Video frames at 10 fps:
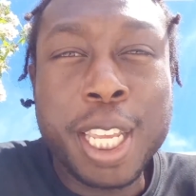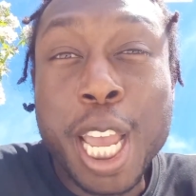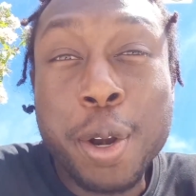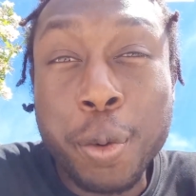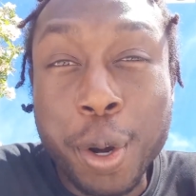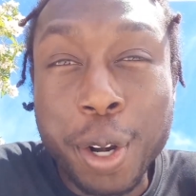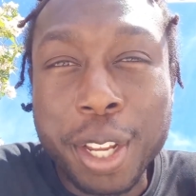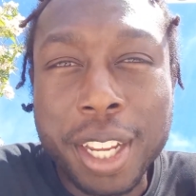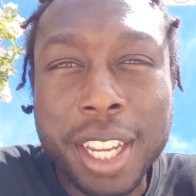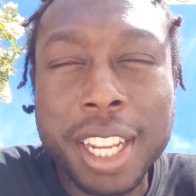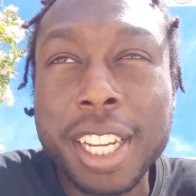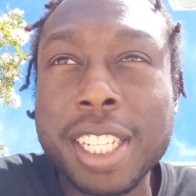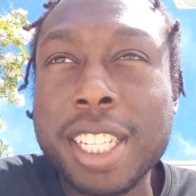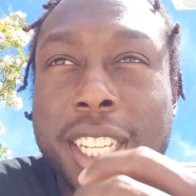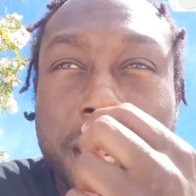The NWord. And
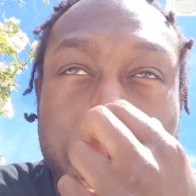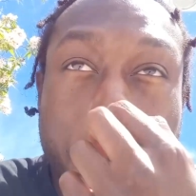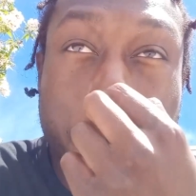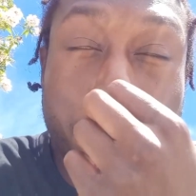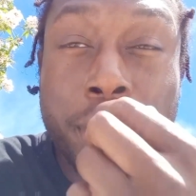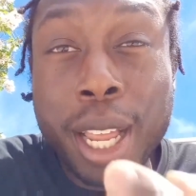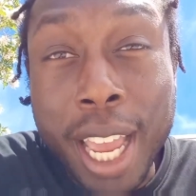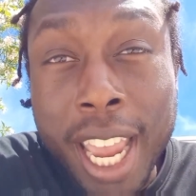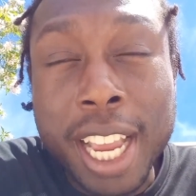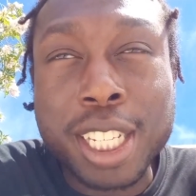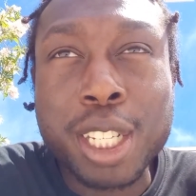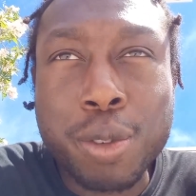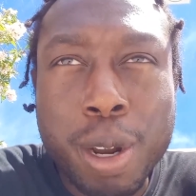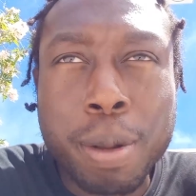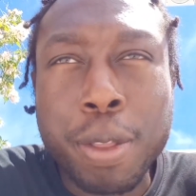it's a play, a
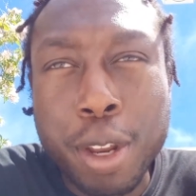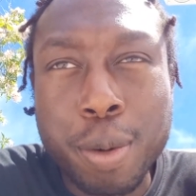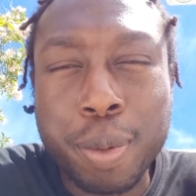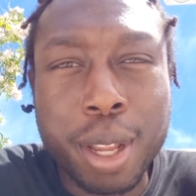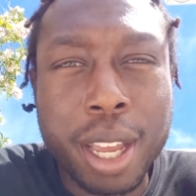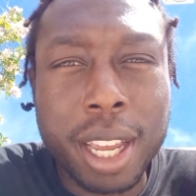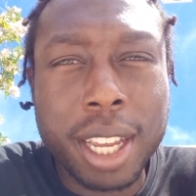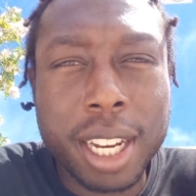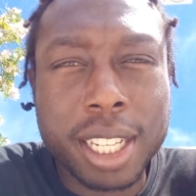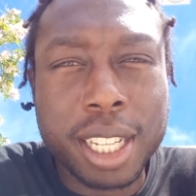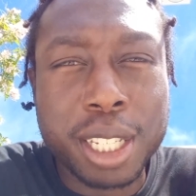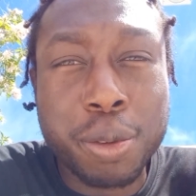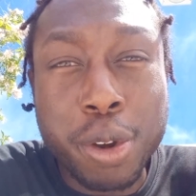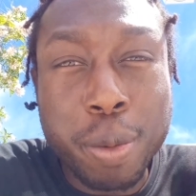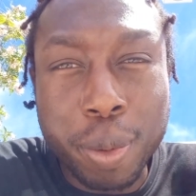script, a theater play, and it's
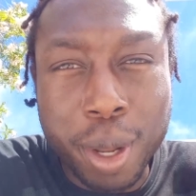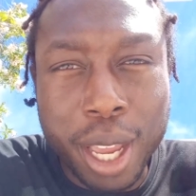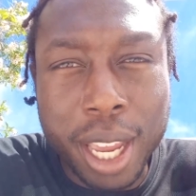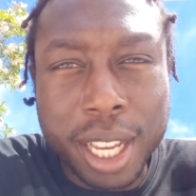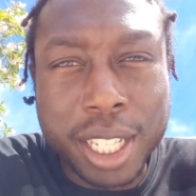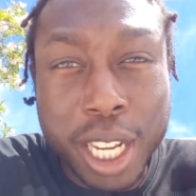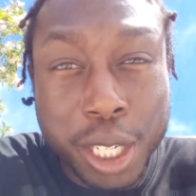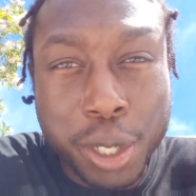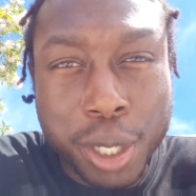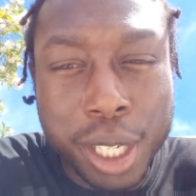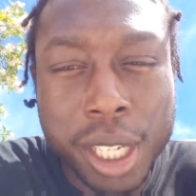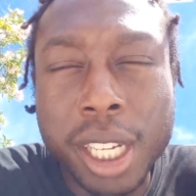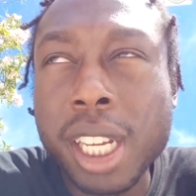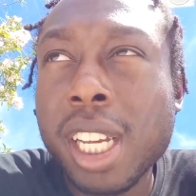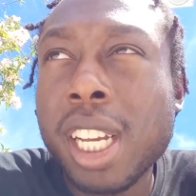a screenplay, essentially.